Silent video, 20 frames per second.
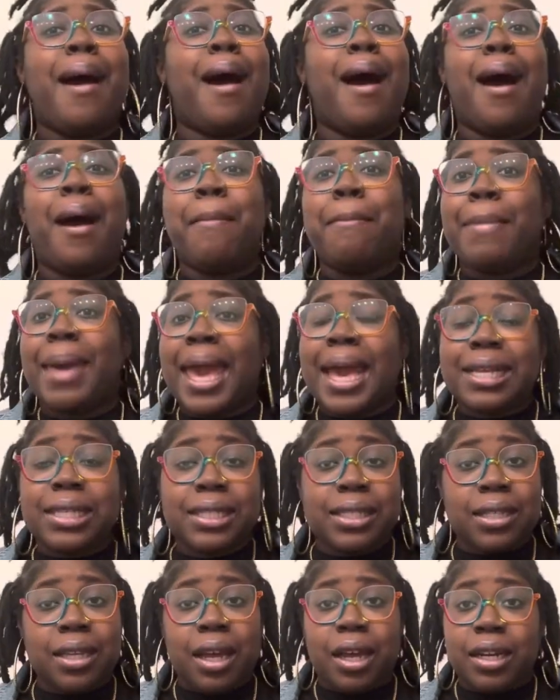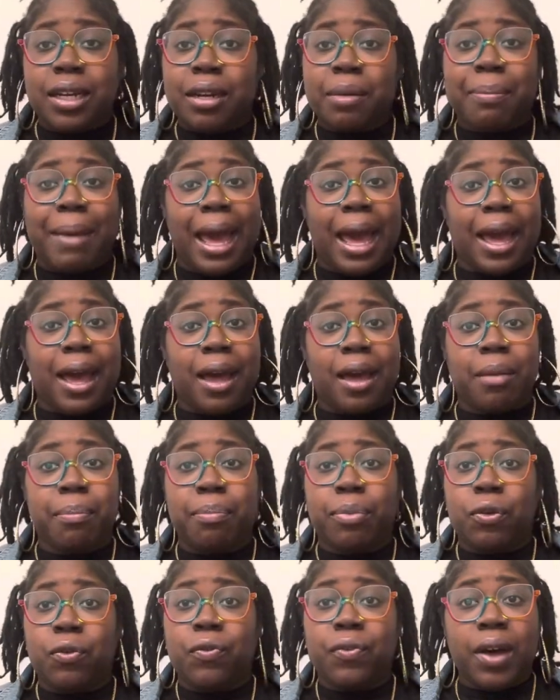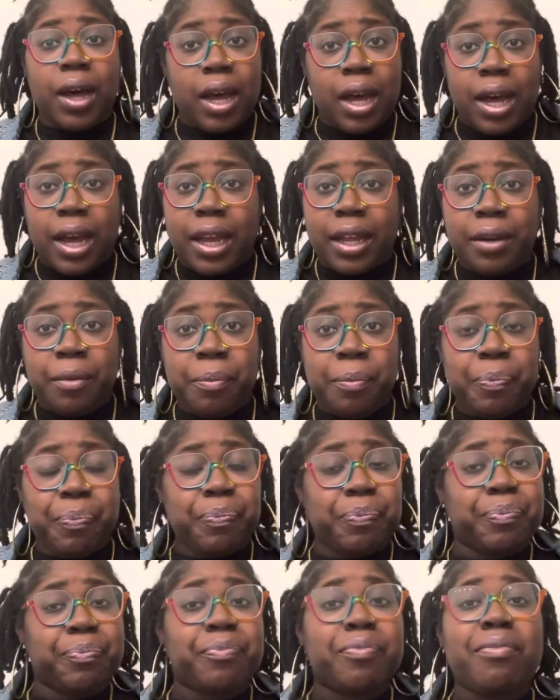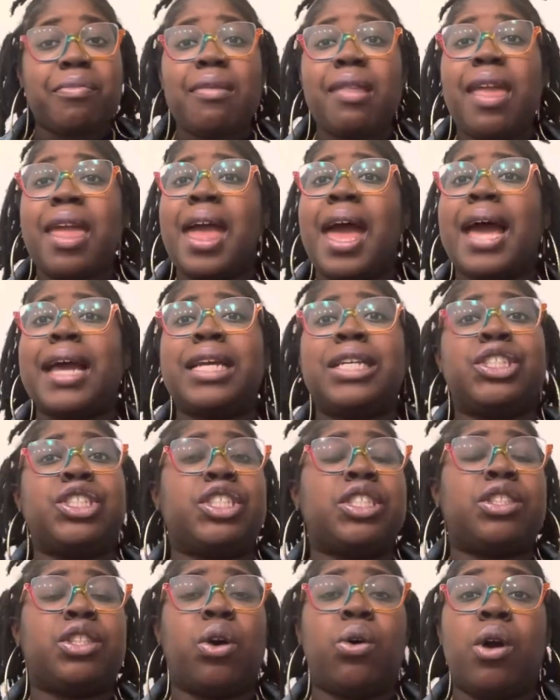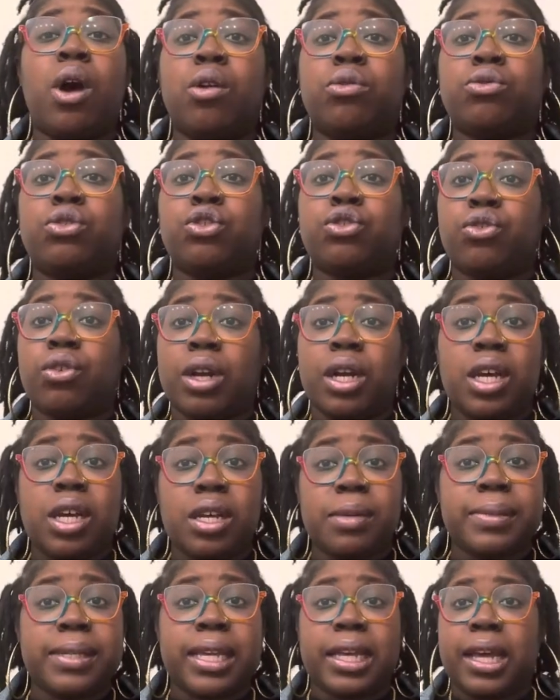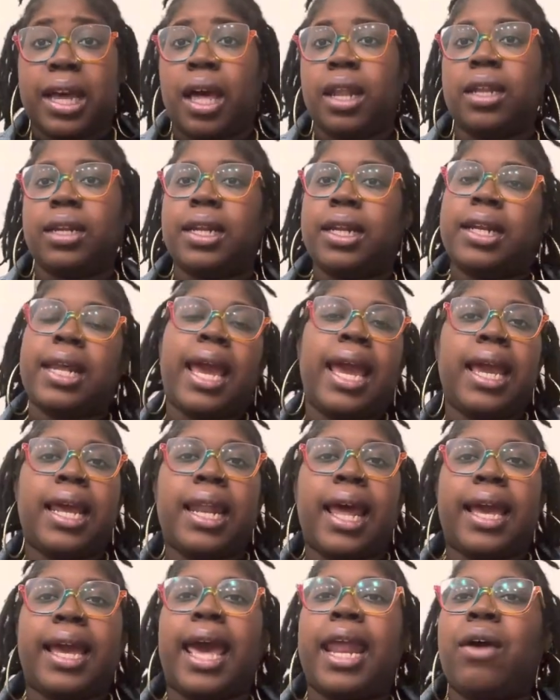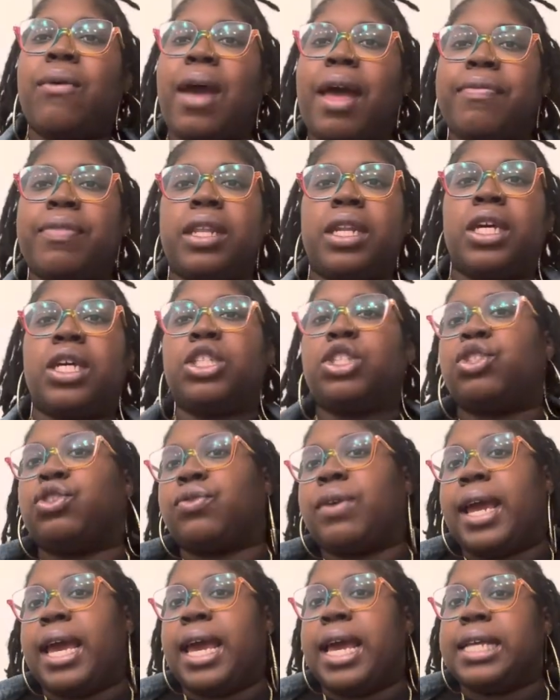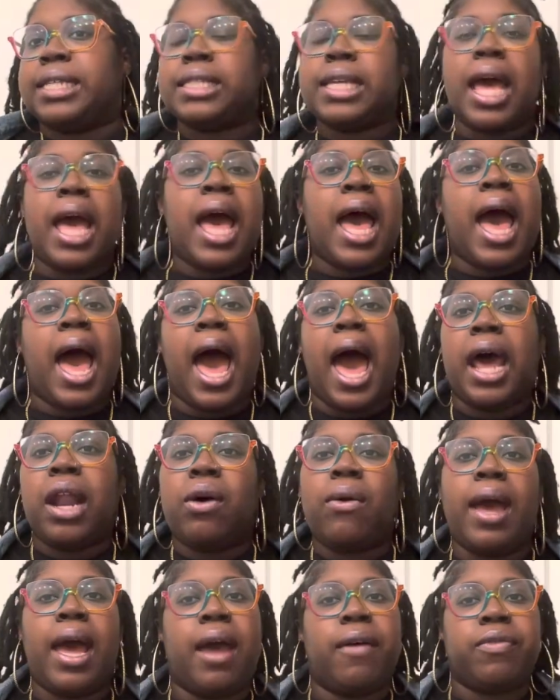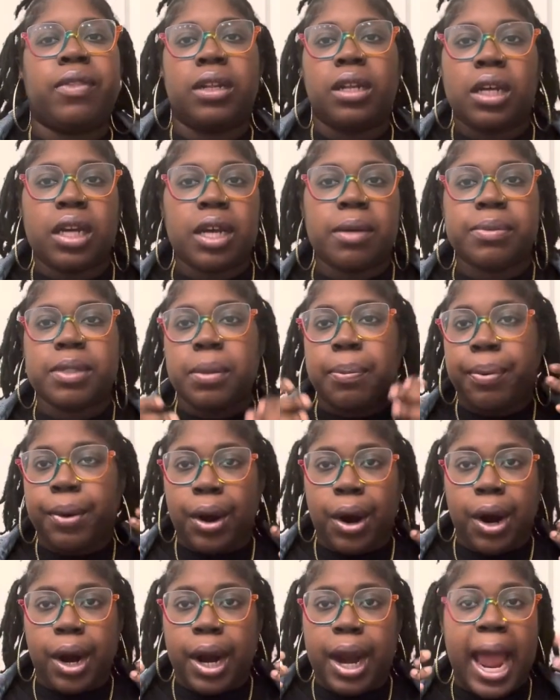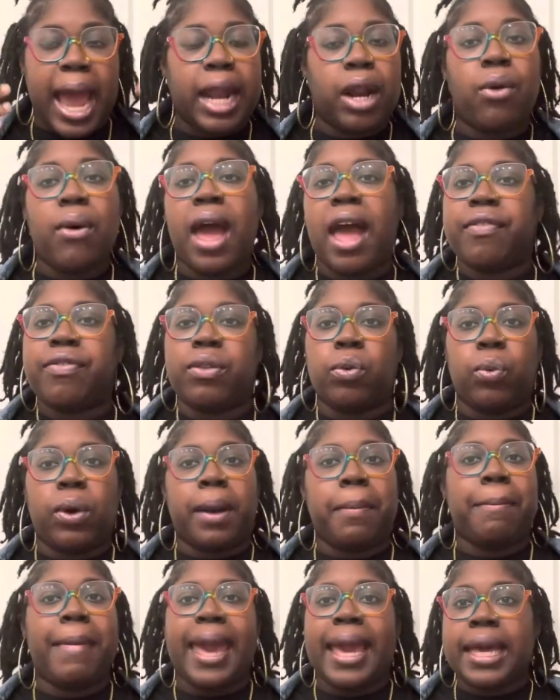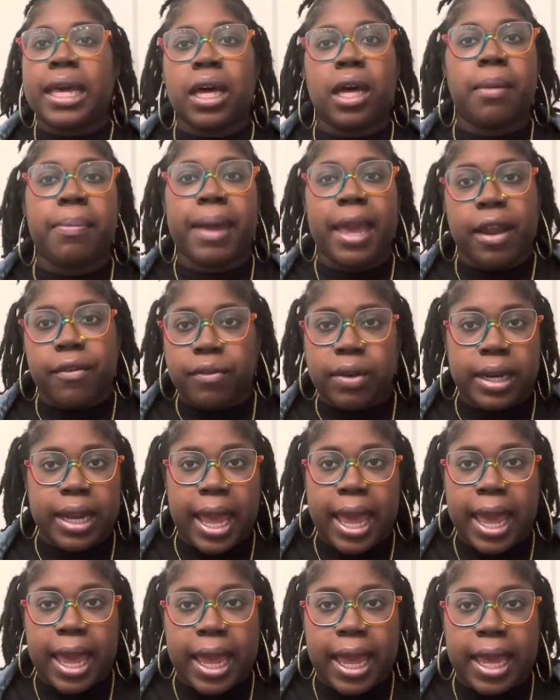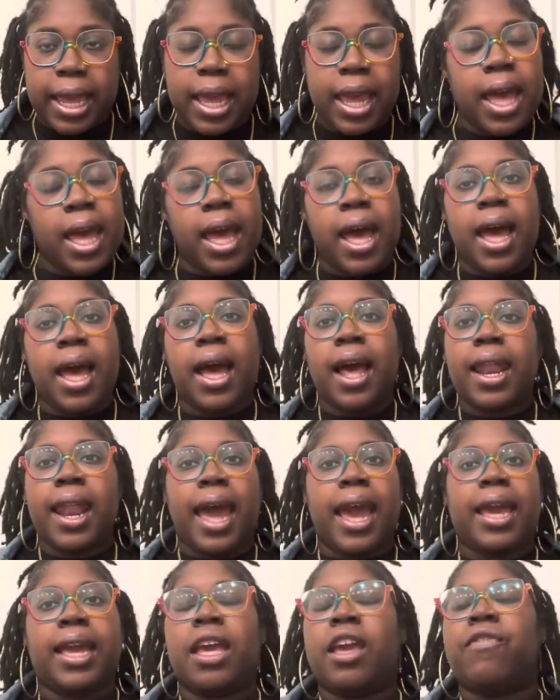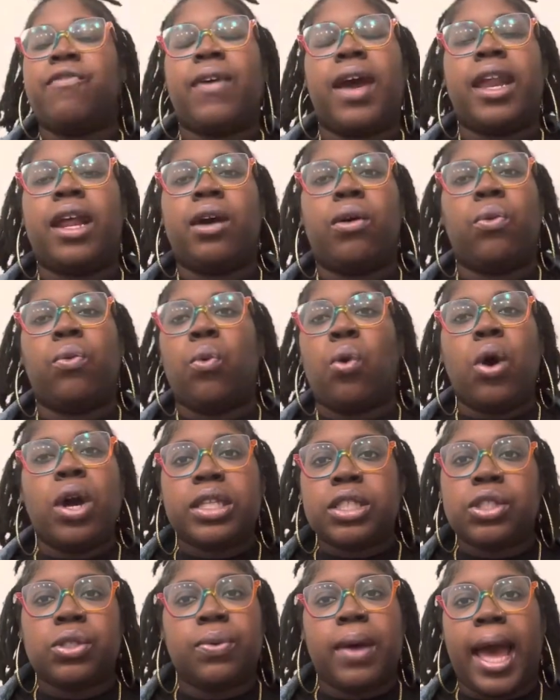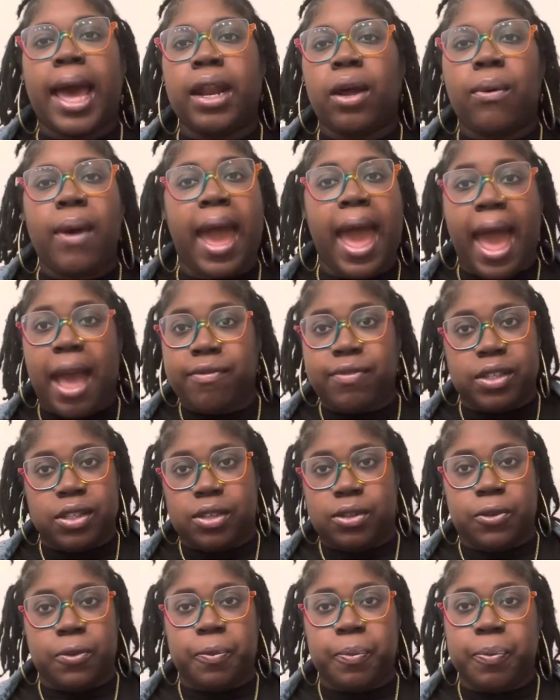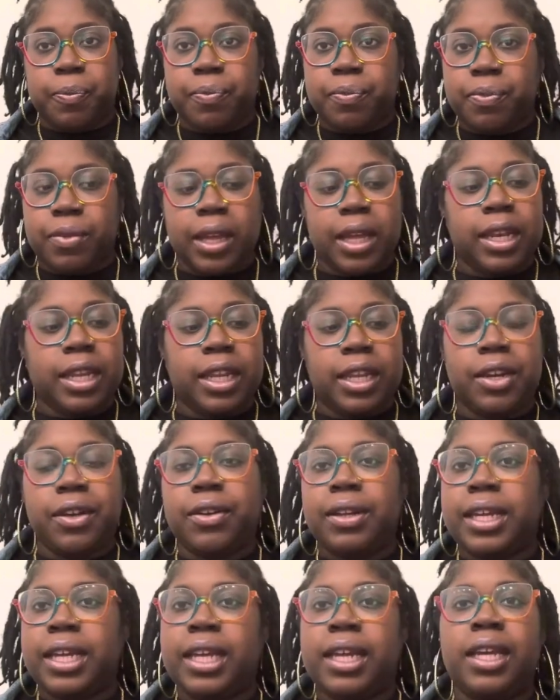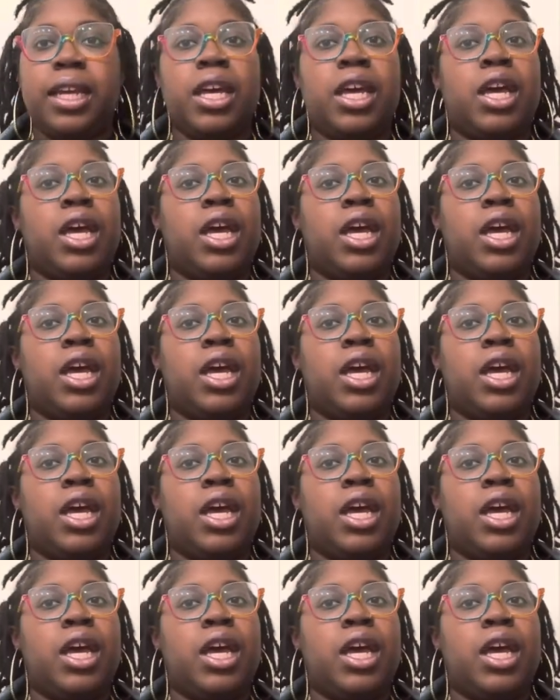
a mess under my bouffant. I could just throw on scrubs and call it a day. Like, I don't have to look dressed. I don't have to look up to par. I don't have to wear makeup every day. Like, if I don't want to, I don't have to. Literally,